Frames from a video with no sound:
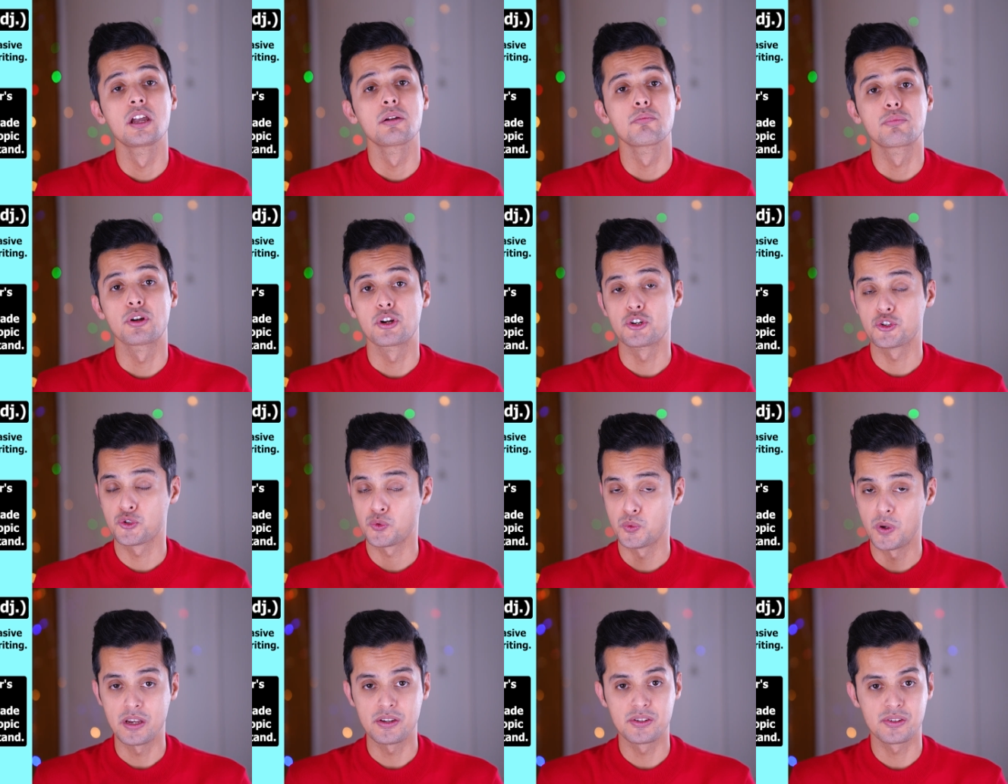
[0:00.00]

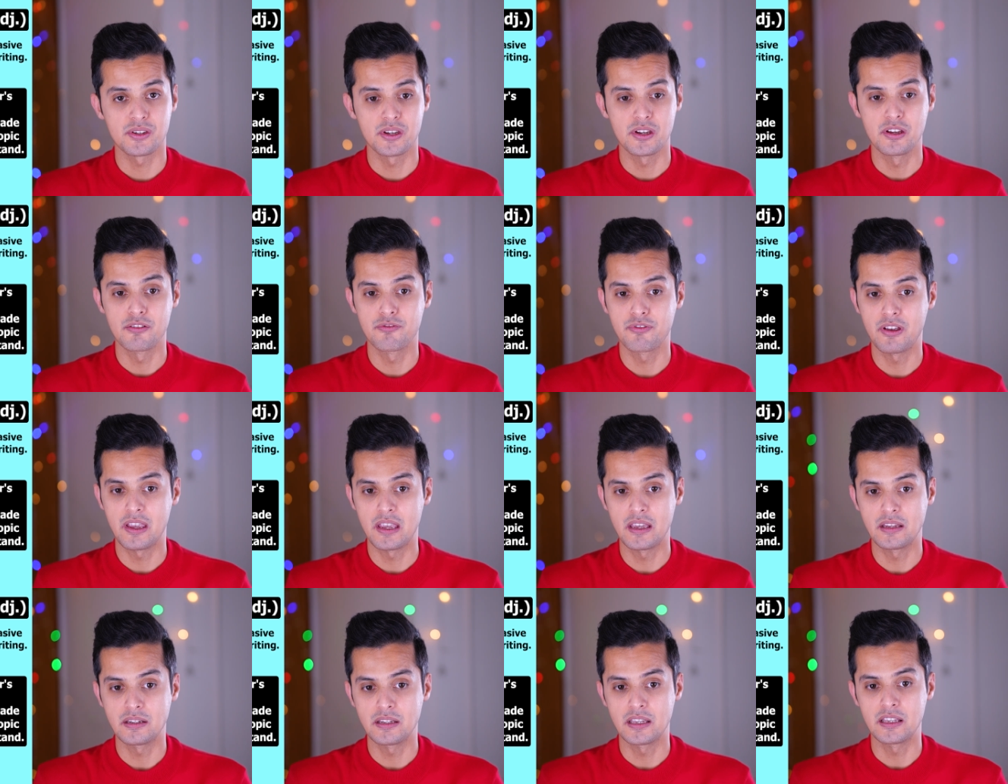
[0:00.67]
persuasive,
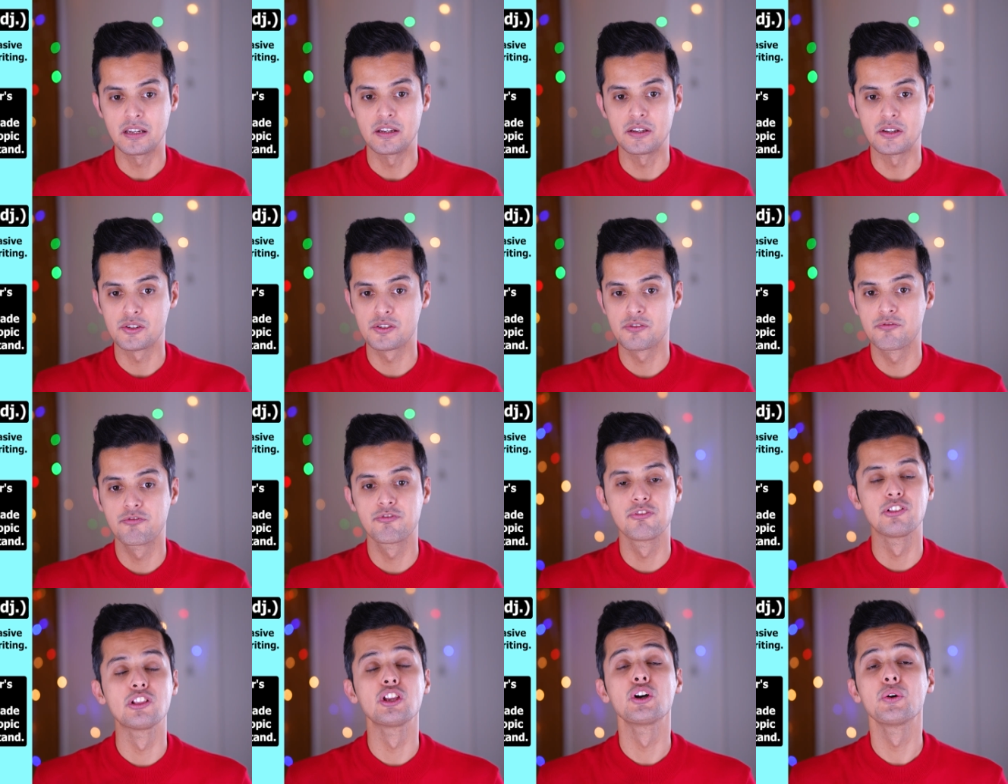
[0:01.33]
and it is
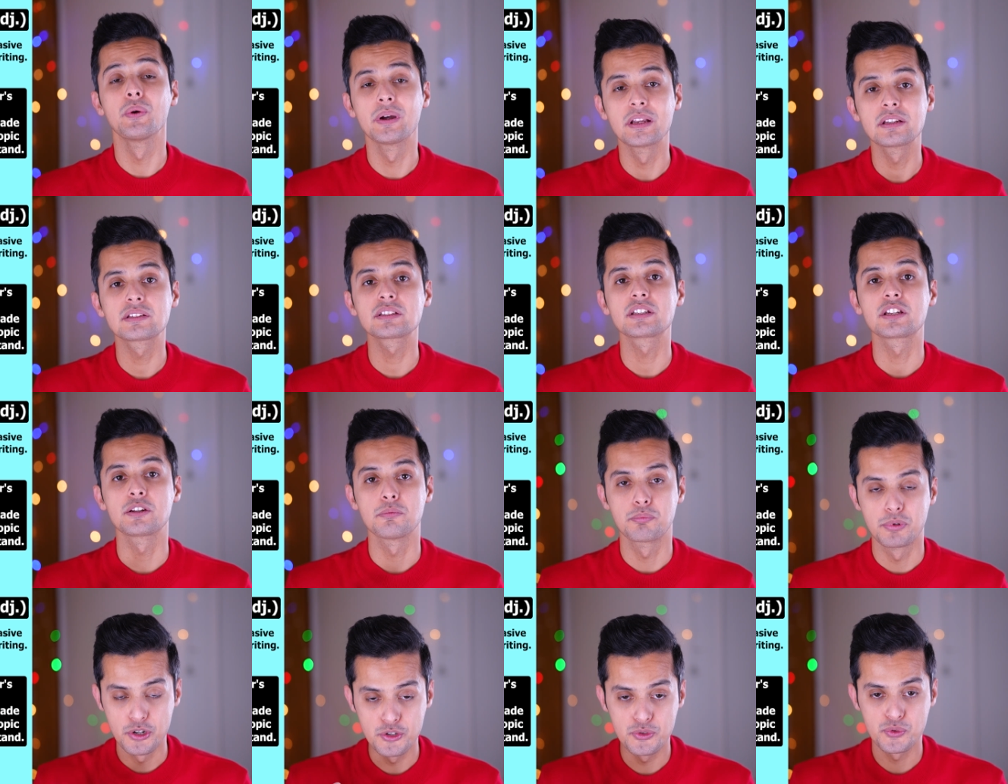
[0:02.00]
fluent in
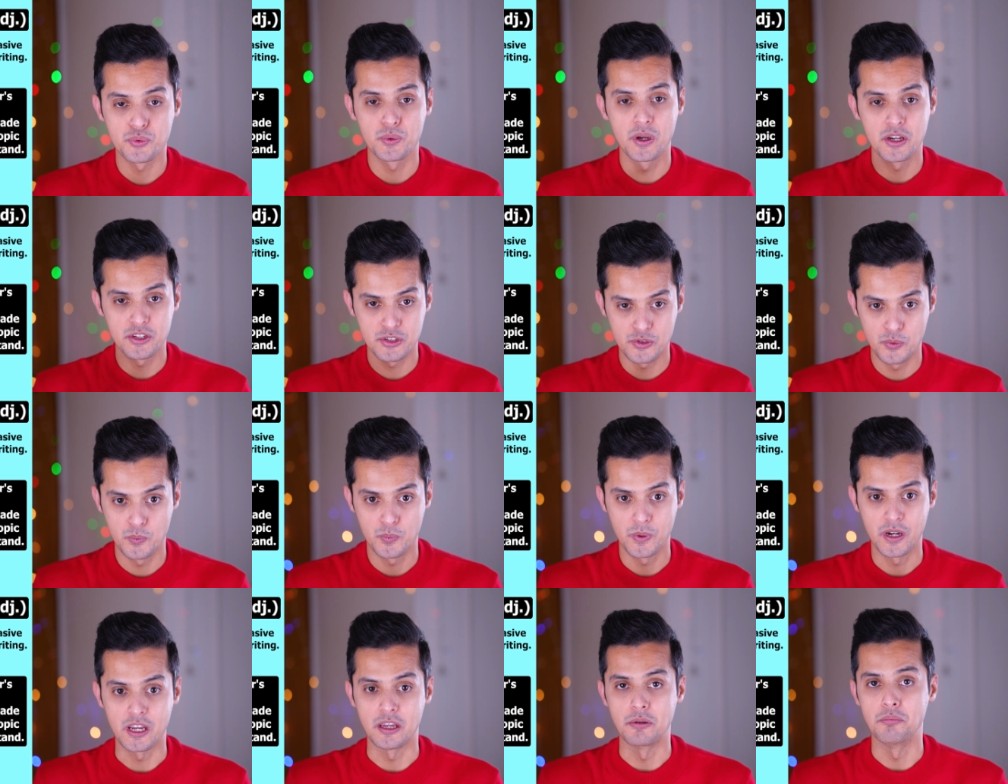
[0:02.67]
a
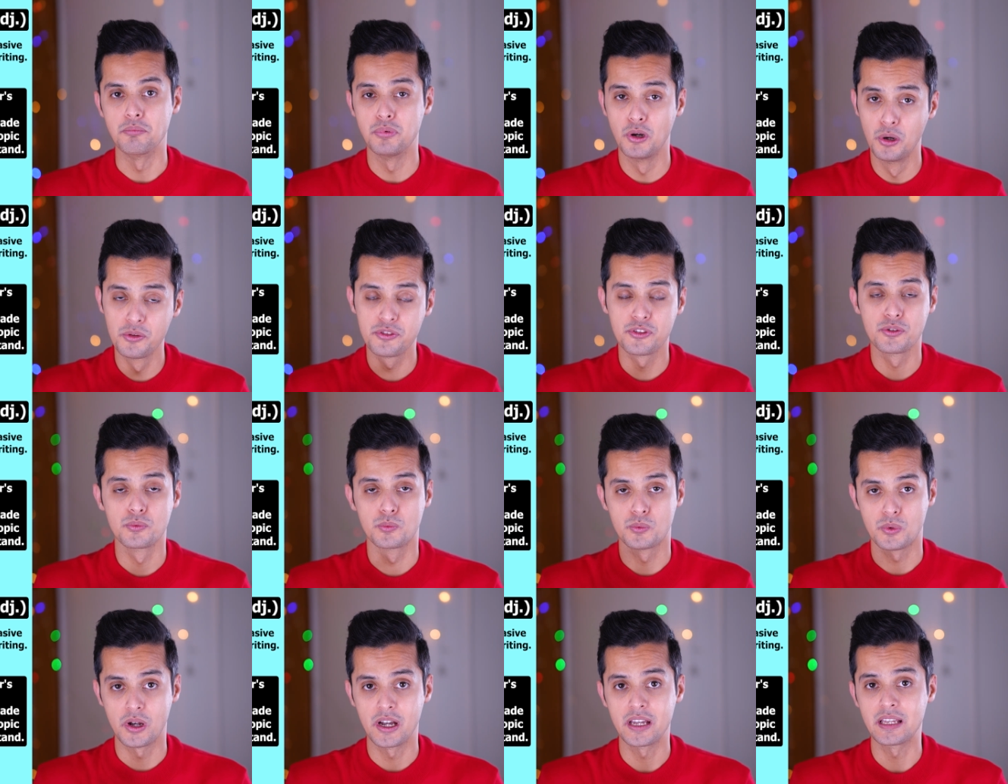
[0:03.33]
persuasive way, both
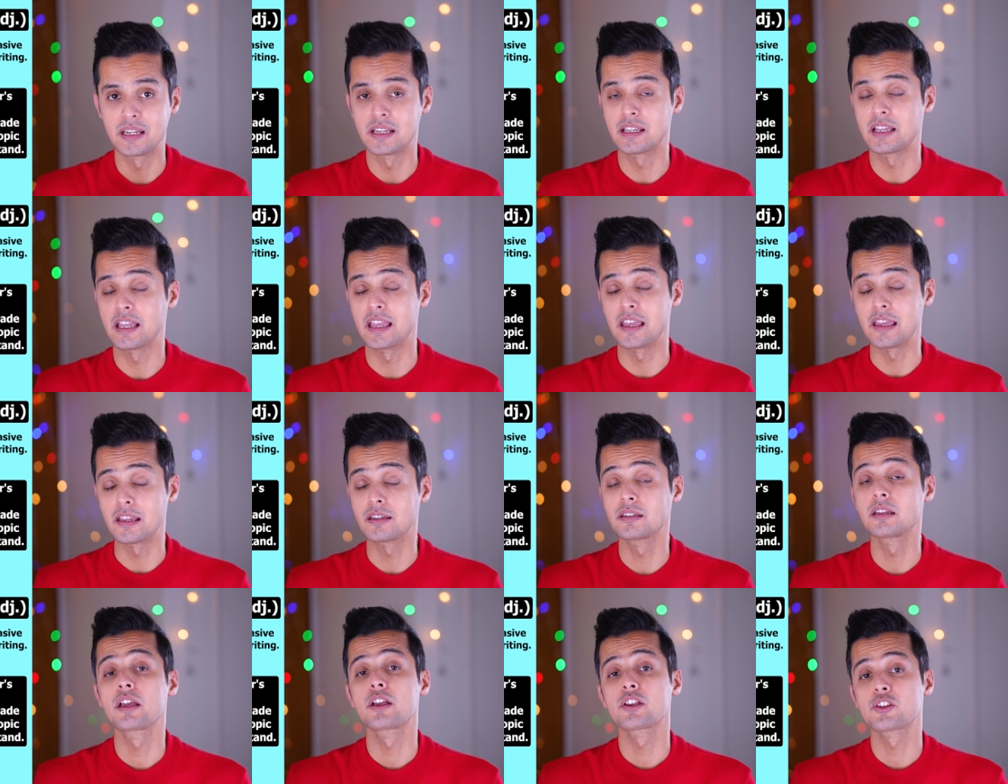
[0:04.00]
in writing
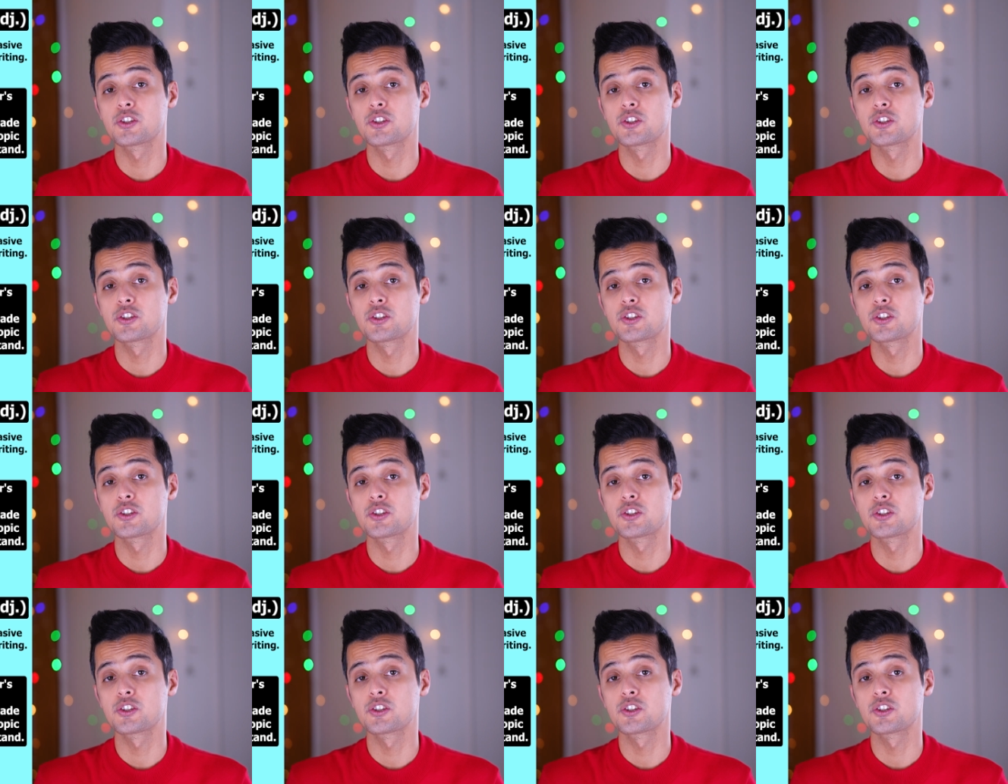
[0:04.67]
and